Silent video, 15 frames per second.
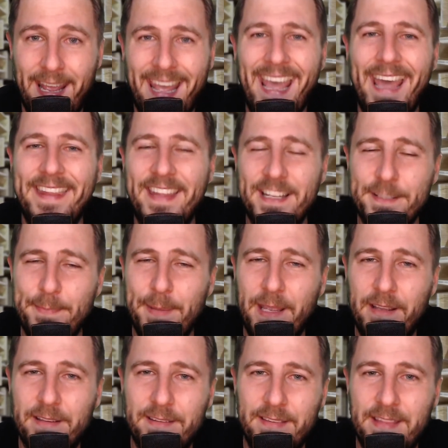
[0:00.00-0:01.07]
and that's
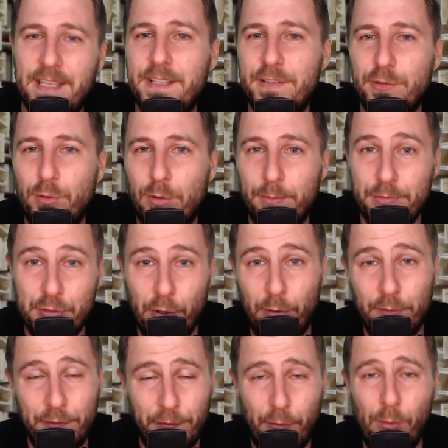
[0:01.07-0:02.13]
because these storms
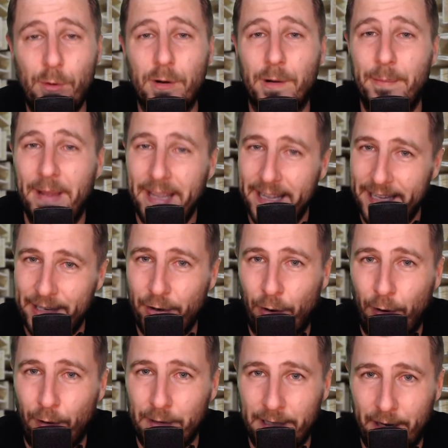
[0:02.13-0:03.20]
don't form in
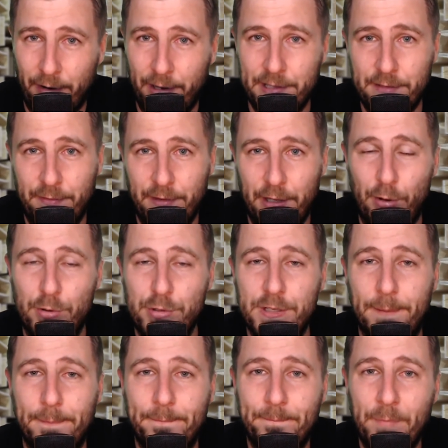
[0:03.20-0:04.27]
all areas of the
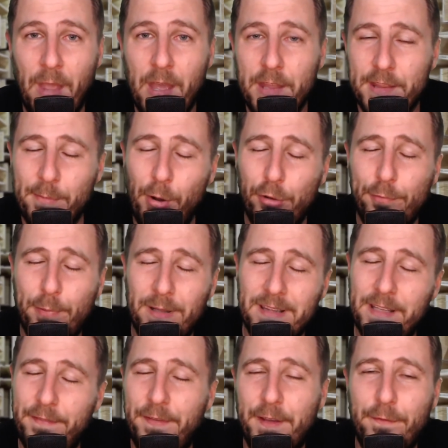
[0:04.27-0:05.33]
ocean. The most
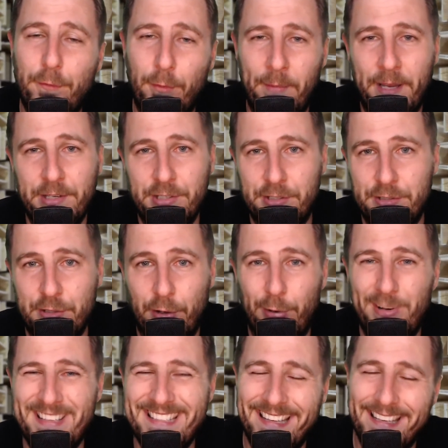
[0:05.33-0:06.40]
prolific formation
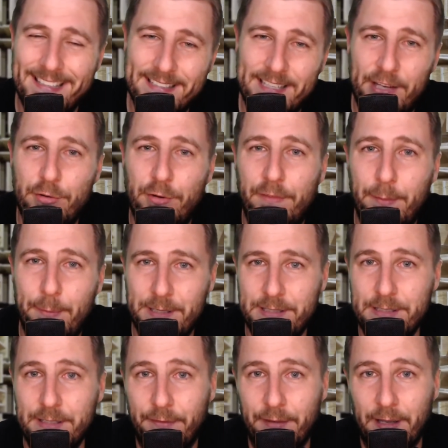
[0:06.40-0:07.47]
zone is in the center of the
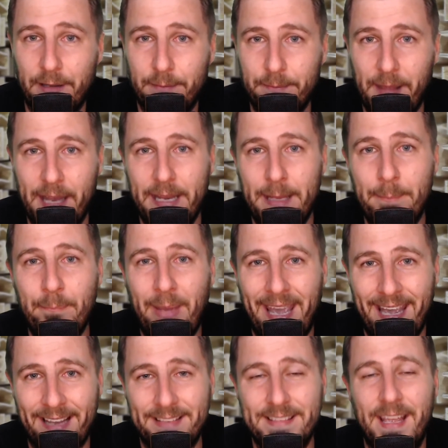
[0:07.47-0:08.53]
Pacific that
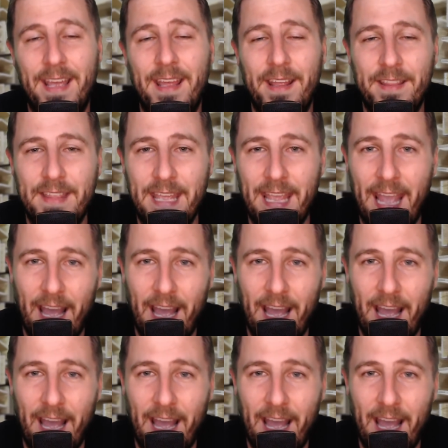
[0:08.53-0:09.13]
impacts the